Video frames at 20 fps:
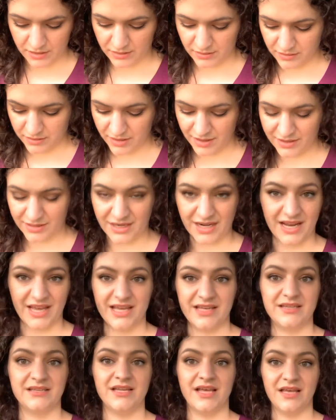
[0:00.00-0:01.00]
thing that I
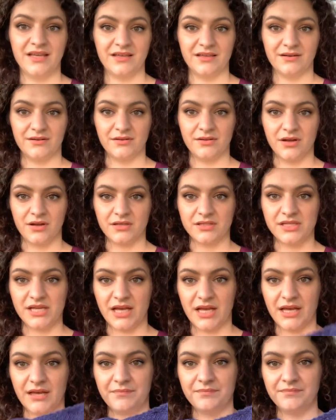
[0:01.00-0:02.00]
had knit in a long
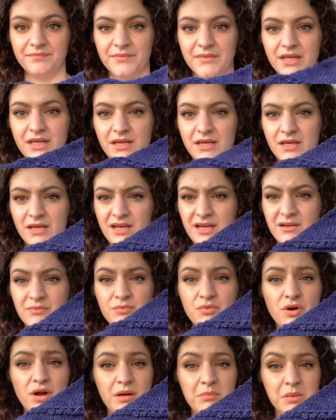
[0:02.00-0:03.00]
time,
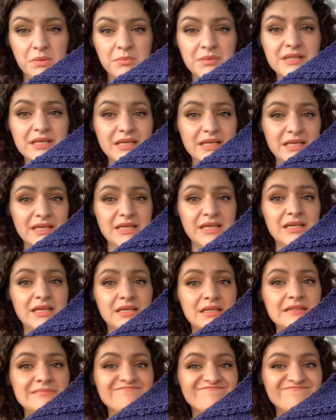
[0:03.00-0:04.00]
probably
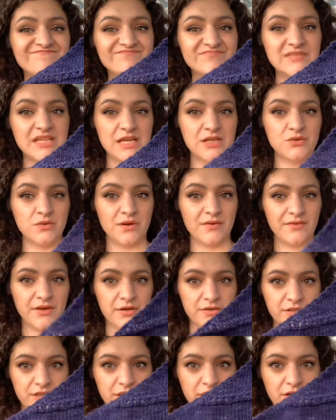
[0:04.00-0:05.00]
10-12
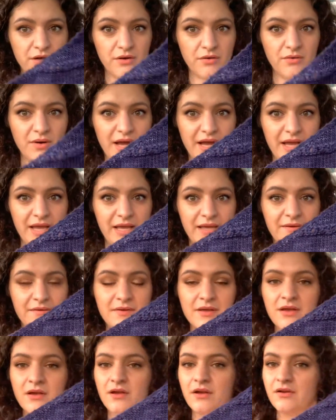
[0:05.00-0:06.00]
years ago. I
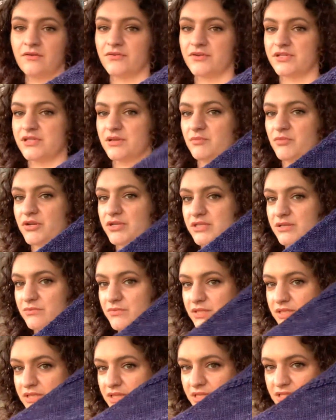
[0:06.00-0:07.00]
for some reason
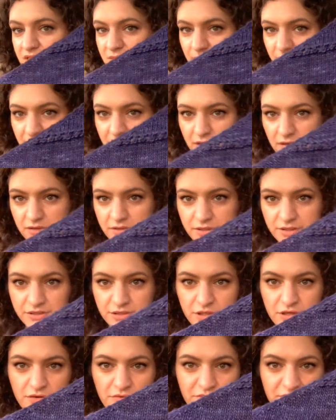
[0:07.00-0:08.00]
was inspired
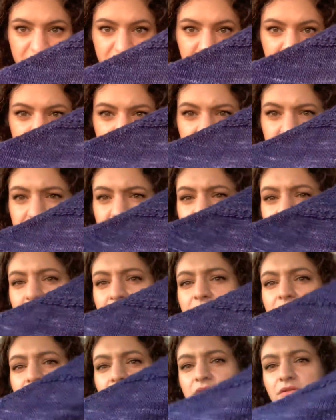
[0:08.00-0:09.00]
to go visit a
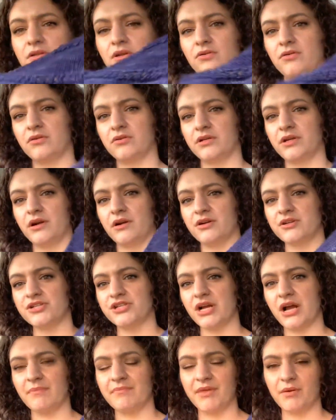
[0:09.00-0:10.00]
little local yarn
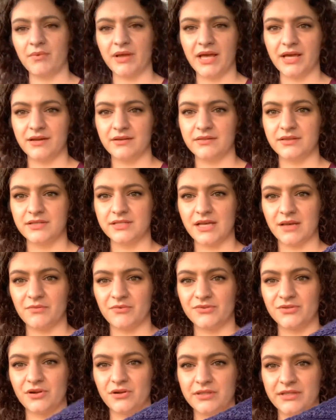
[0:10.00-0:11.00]
shop that we had at the time. It
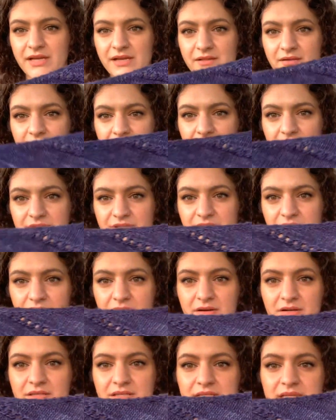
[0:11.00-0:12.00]
was called Yellow House
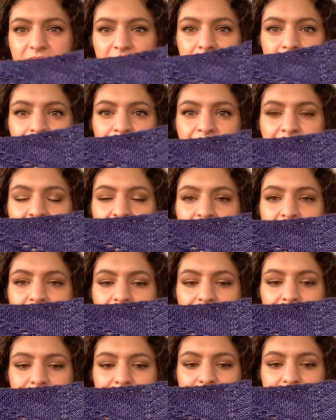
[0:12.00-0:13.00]
Yarns.
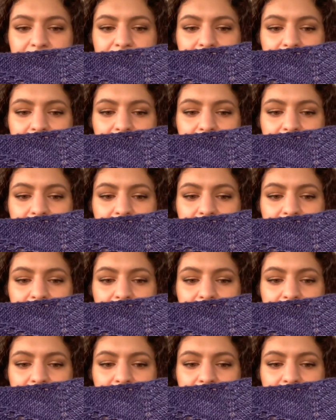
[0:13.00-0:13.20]
And